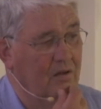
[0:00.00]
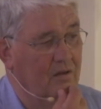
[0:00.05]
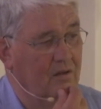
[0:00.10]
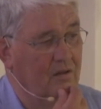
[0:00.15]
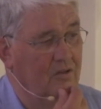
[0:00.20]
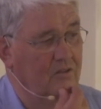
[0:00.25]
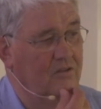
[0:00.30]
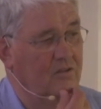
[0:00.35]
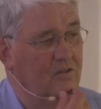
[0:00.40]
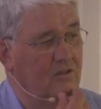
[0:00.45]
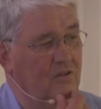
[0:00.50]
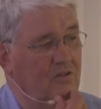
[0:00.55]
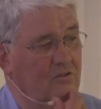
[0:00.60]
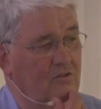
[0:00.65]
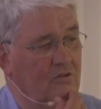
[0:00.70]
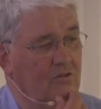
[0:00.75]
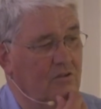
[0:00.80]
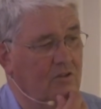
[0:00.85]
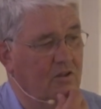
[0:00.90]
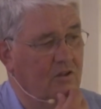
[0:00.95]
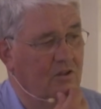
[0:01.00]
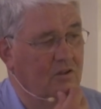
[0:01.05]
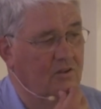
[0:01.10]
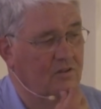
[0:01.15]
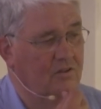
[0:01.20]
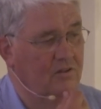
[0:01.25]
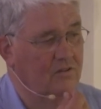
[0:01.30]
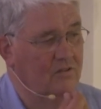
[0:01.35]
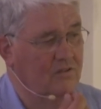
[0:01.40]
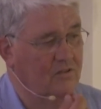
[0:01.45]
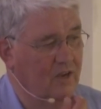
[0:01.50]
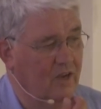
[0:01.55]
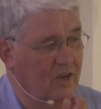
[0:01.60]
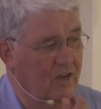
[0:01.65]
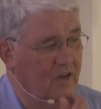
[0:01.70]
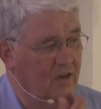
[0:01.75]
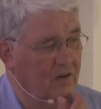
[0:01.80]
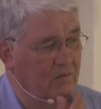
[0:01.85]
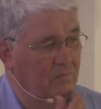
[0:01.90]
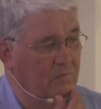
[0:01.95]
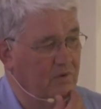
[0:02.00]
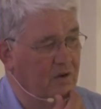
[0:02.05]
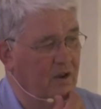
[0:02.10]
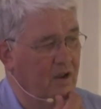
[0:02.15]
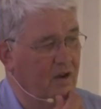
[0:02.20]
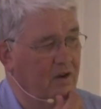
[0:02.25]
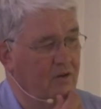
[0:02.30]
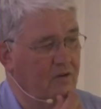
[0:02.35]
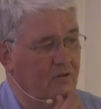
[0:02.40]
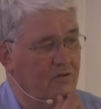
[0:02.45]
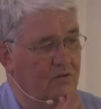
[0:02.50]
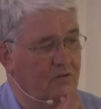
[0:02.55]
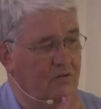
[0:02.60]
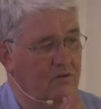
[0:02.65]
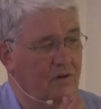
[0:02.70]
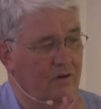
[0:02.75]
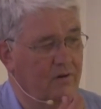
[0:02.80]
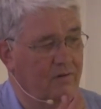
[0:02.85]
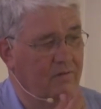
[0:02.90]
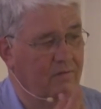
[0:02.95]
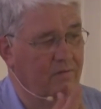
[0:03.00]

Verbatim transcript: Listen to the second beatitude.